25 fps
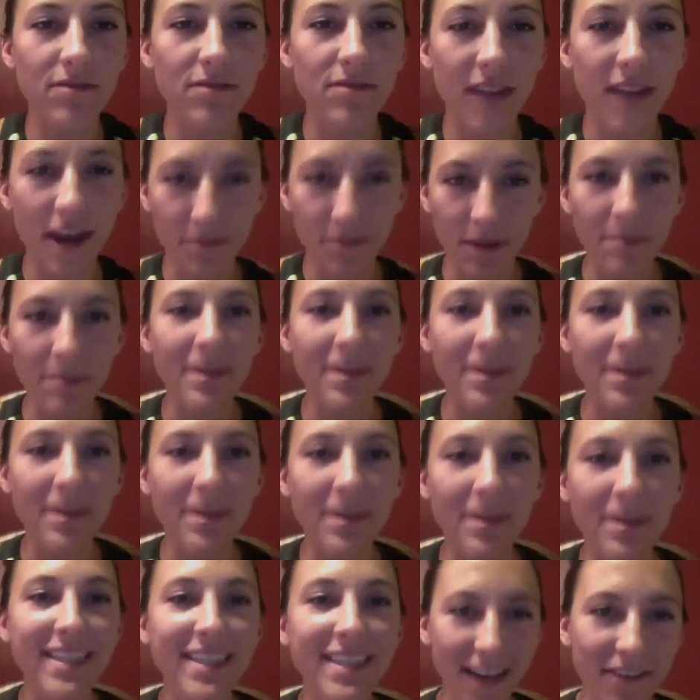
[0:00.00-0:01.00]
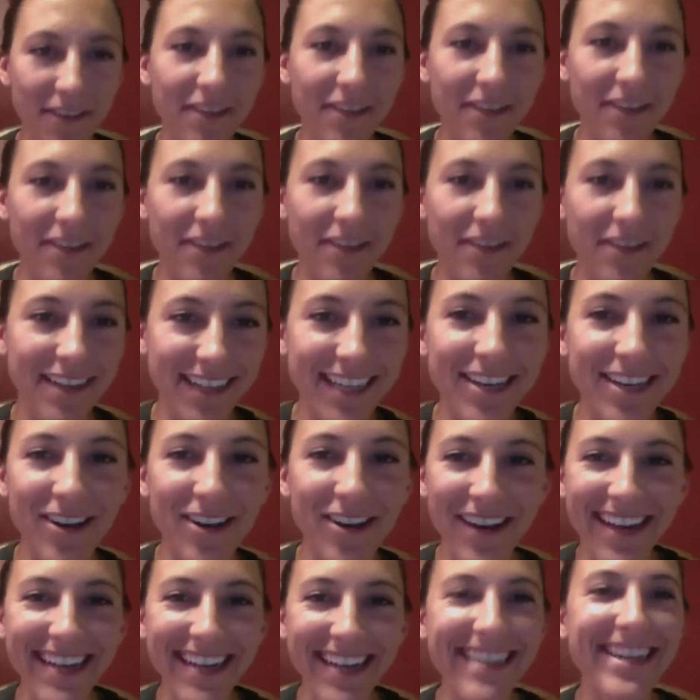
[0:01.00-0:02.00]
me, but definitely going on a
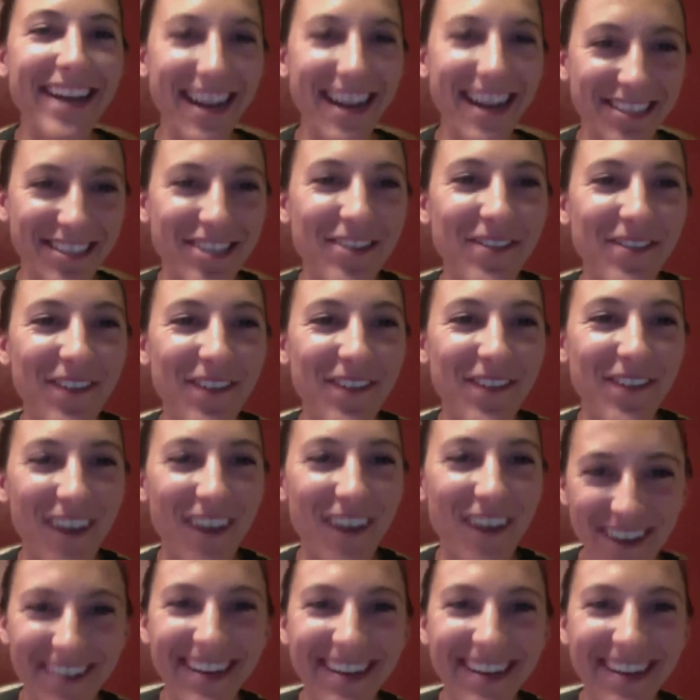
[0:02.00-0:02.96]
safari.